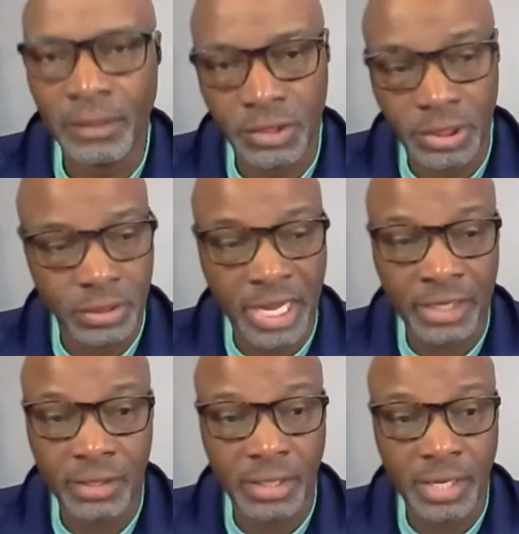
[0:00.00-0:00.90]
Just
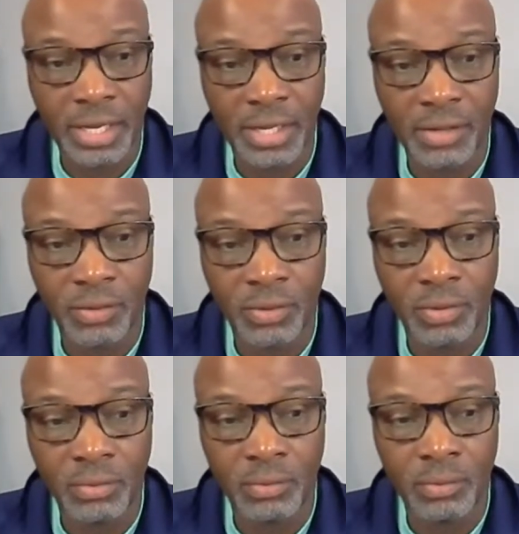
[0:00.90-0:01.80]
like
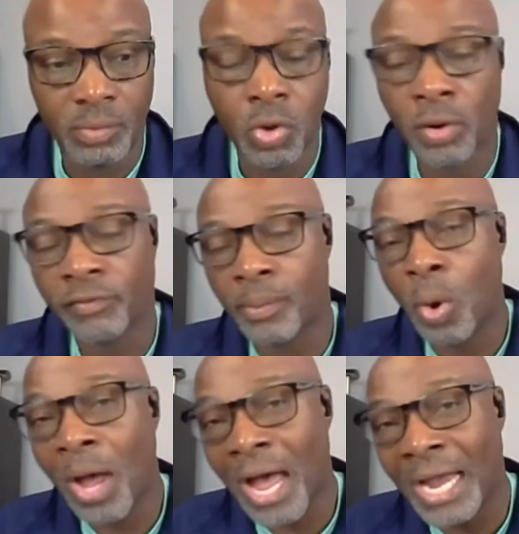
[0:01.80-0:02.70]
going from
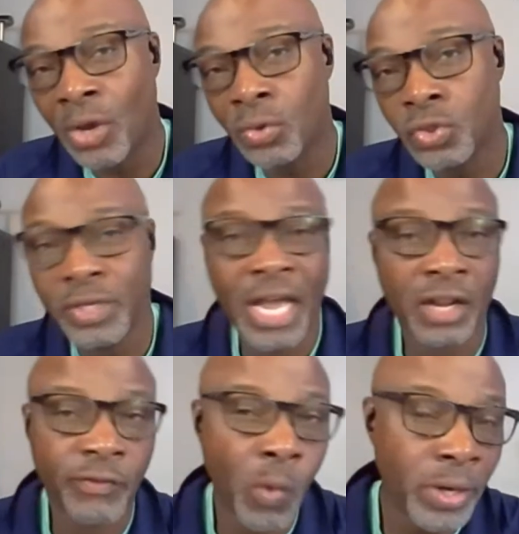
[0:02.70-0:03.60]
Ohio to
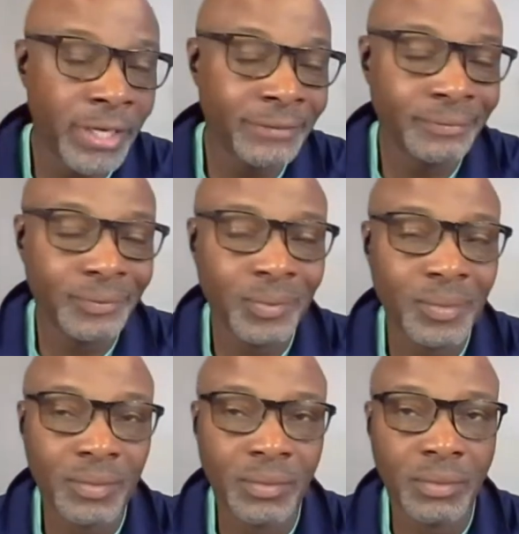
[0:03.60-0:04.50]
California,
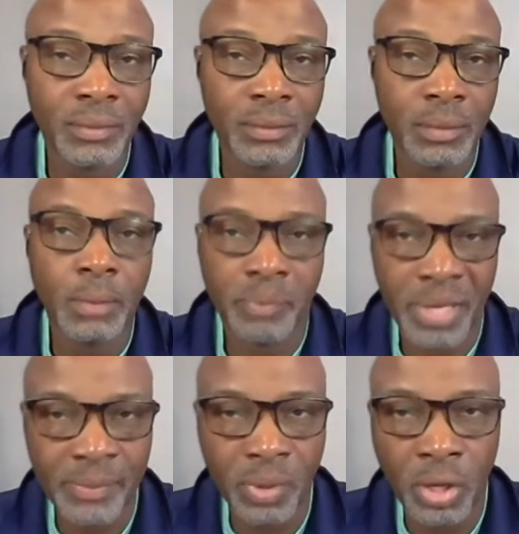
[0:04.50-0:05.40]

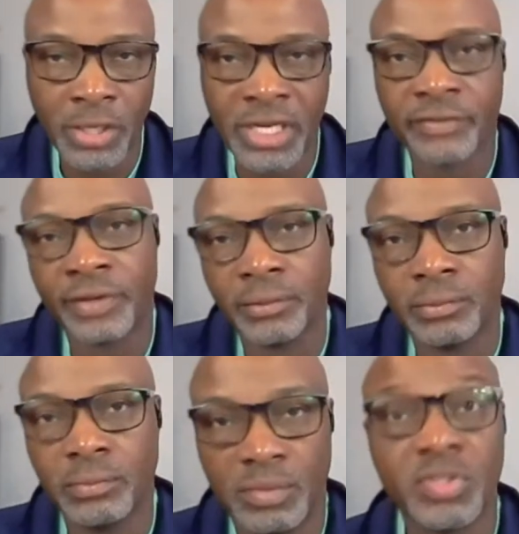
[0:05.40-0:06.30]
people are different.
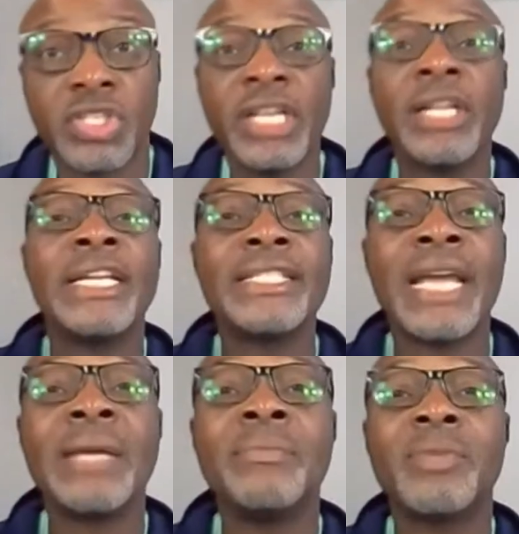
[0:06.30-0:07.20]
Still in the
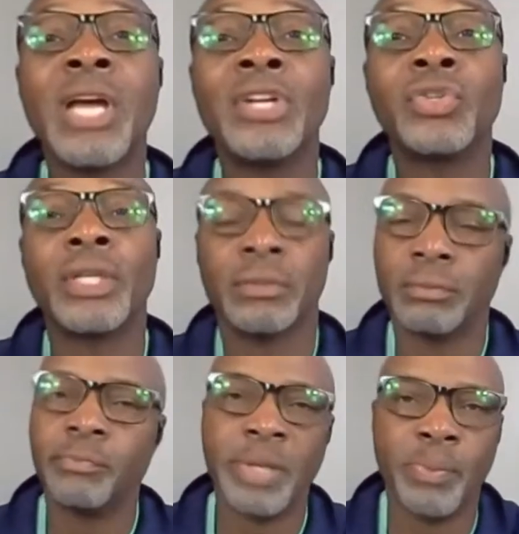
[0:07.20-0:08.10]
same country,
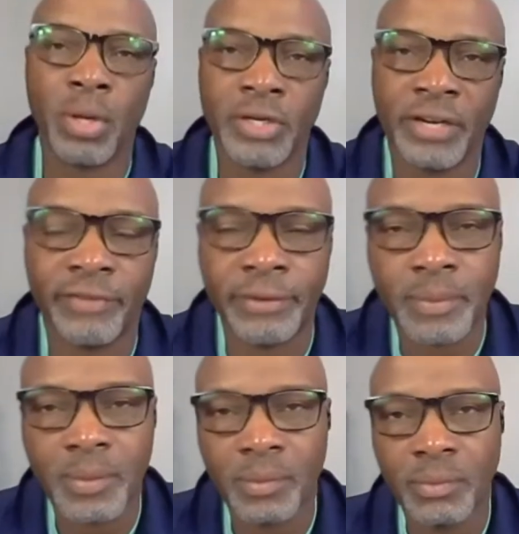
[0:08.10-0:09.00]
people are different.
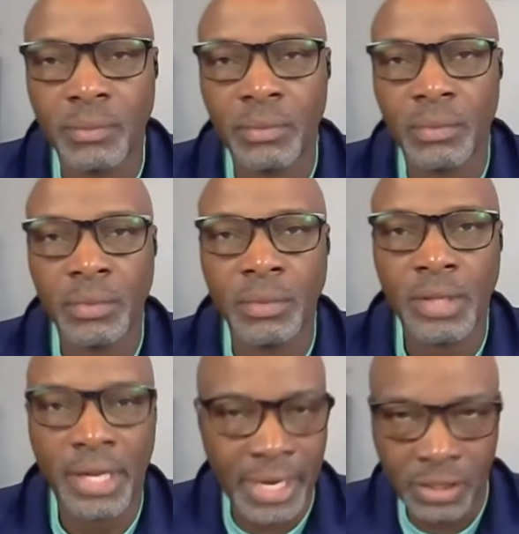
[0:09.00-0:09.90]

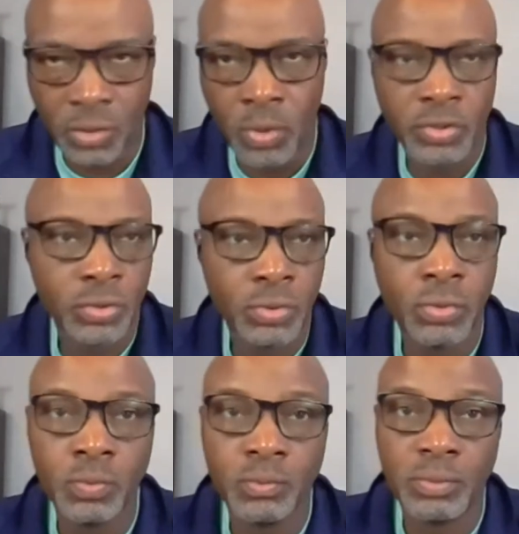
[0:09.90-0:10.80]
I like going
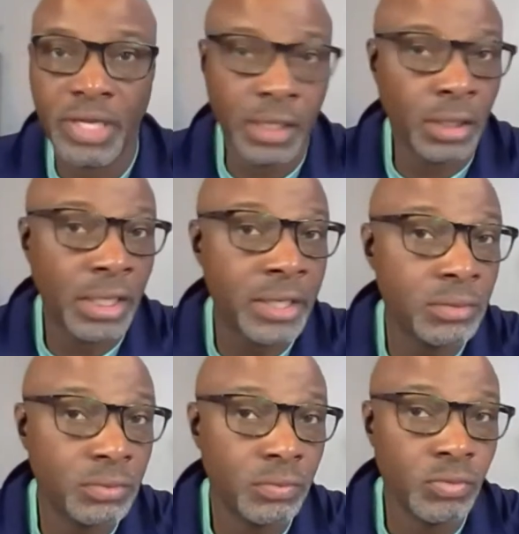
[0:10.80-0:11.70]
to Italy,
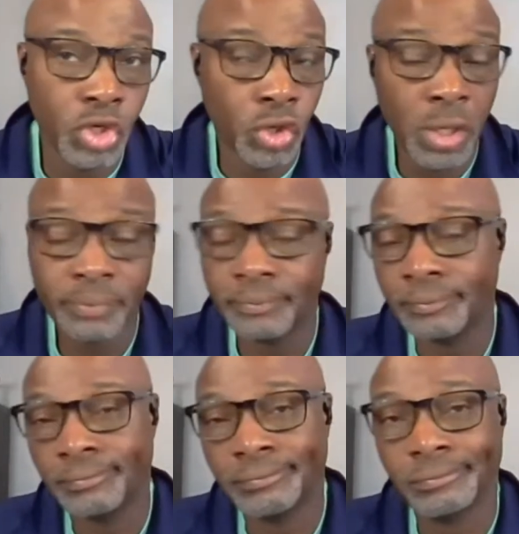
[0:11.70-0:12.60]
Europe,
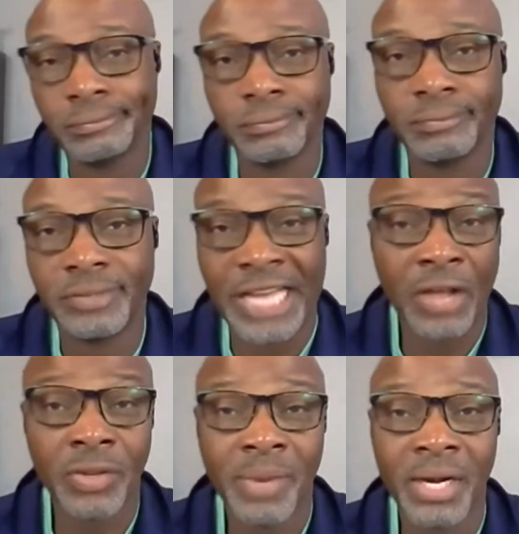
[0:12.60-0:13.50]

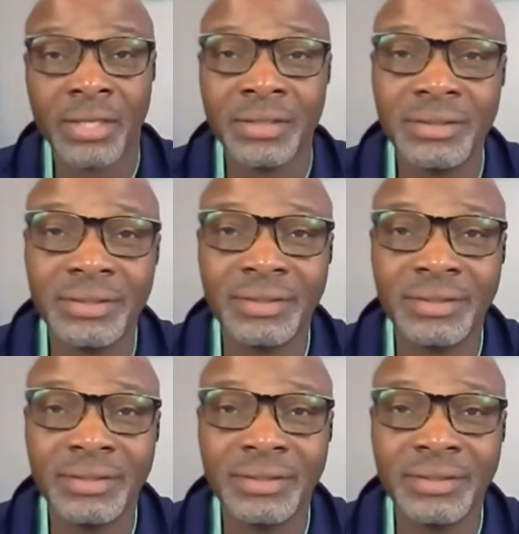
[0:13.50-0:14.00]
South America.